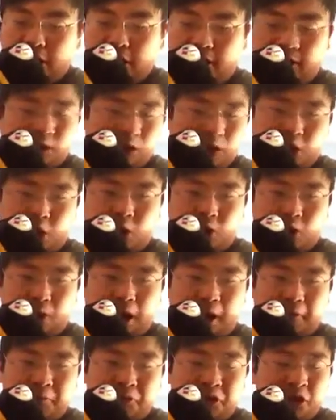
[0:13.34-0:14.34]

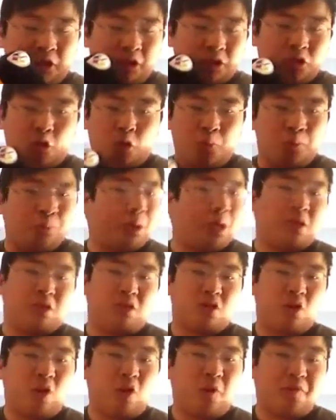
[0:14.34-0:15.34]
I'm just so
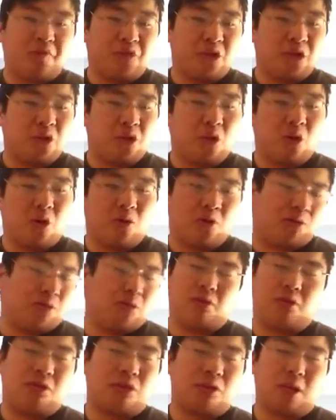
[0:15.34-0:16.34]
pissed off,
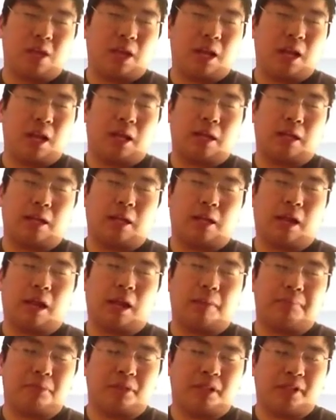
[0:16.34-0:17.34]

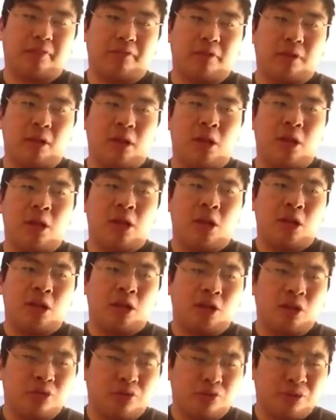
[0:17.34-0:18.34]
I believe
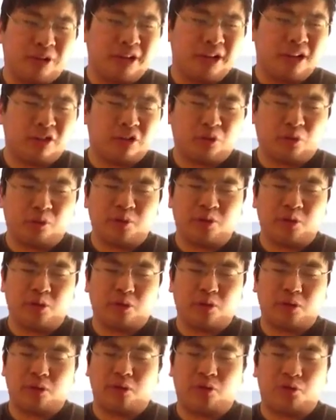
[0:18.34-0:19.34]
three or
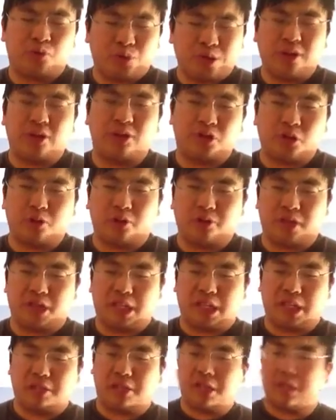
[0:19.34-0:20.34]
two
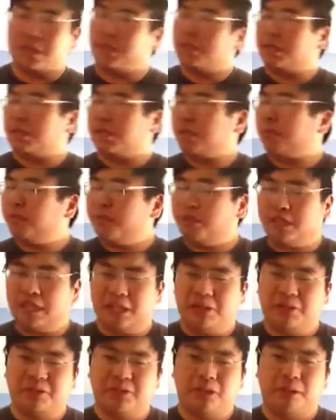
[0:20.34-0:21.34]
seasons the
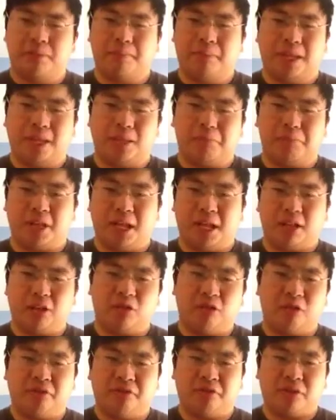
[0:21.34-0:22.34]
Steelers didn't make the
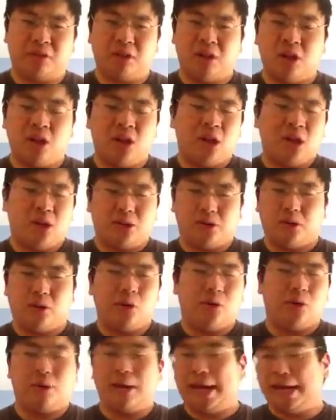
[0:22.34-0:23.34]
playoffs,
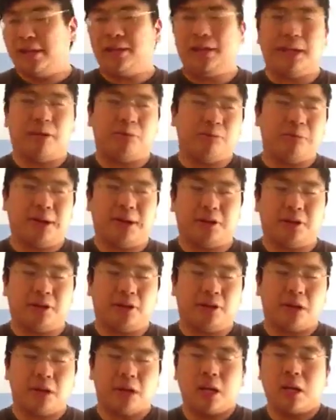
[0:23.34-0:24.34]
8-8
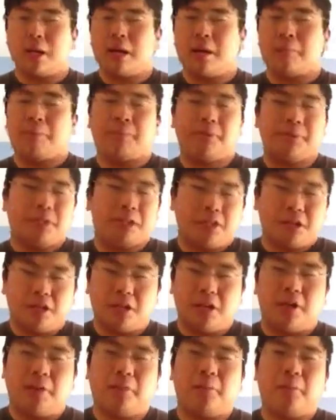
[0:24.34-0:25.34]
record, but
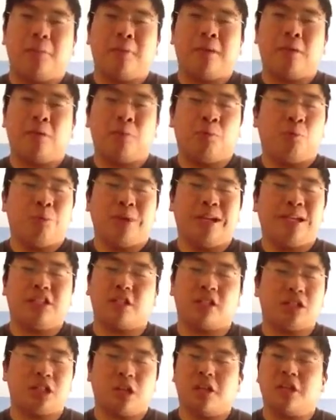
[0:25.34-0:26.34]
this year we
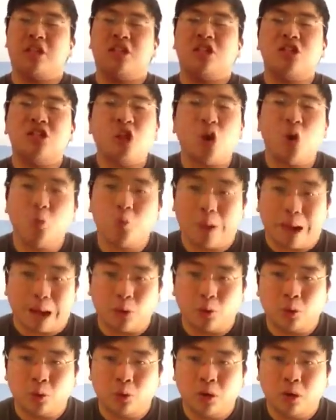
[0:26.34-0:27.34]
just done so well.